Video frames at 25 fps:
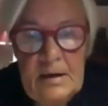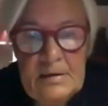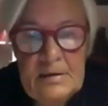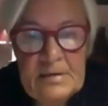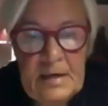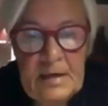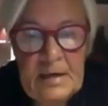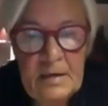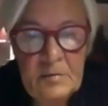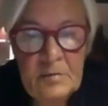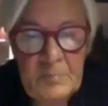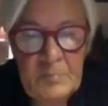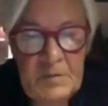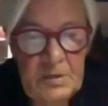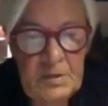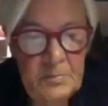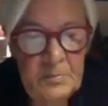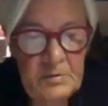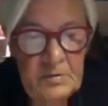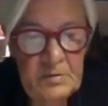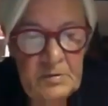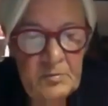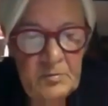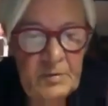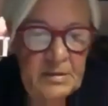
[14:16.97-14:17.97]
young
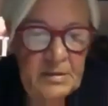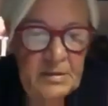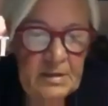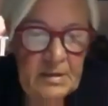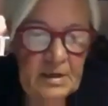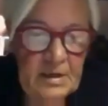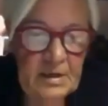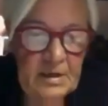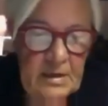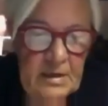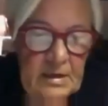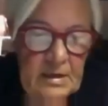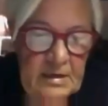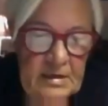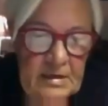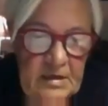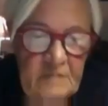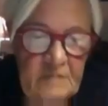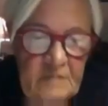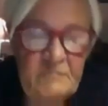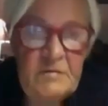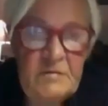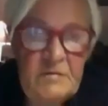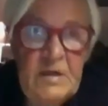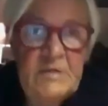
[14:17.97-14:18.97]
people, when they
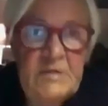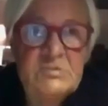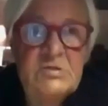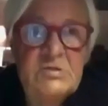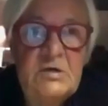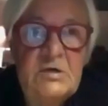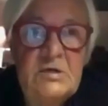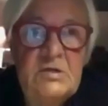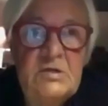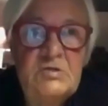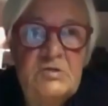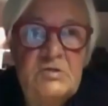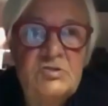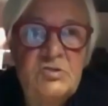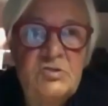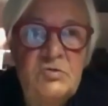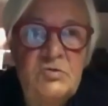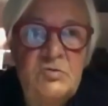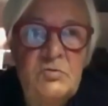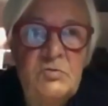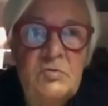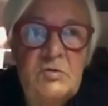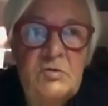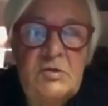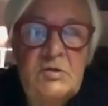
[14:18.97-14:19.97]
leave the
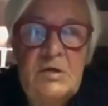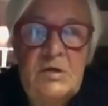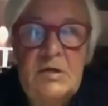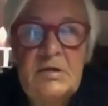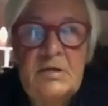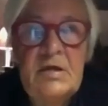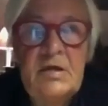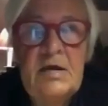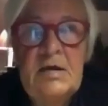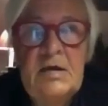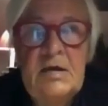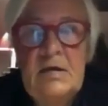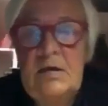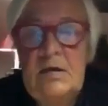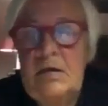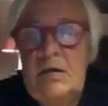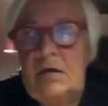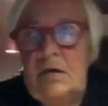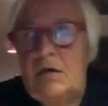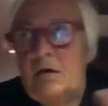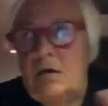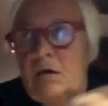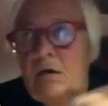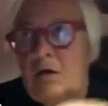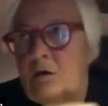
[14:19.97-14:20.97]
school, they
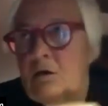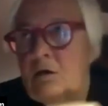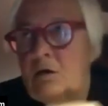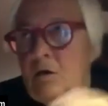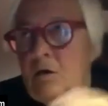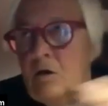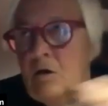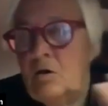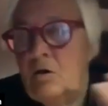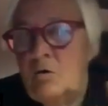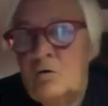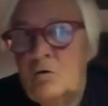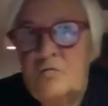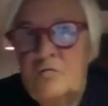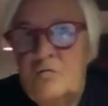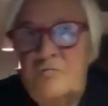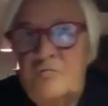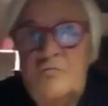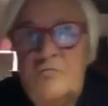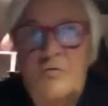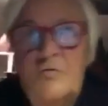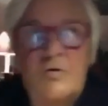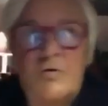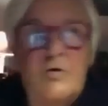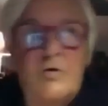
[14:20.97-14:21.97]
look
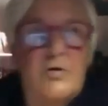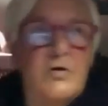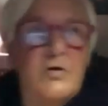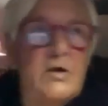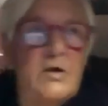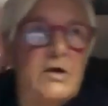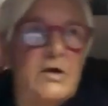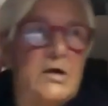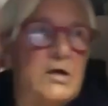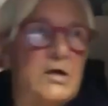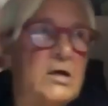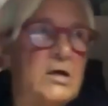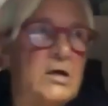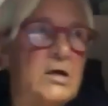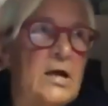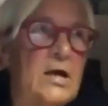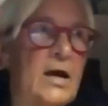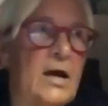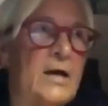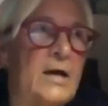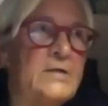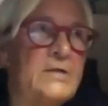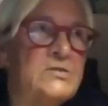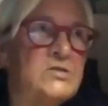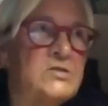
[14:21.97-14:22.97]
for a
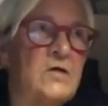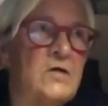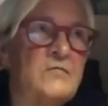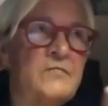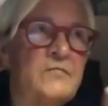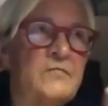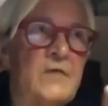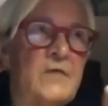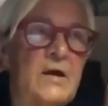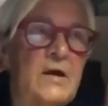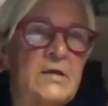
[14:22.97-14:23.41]
kind of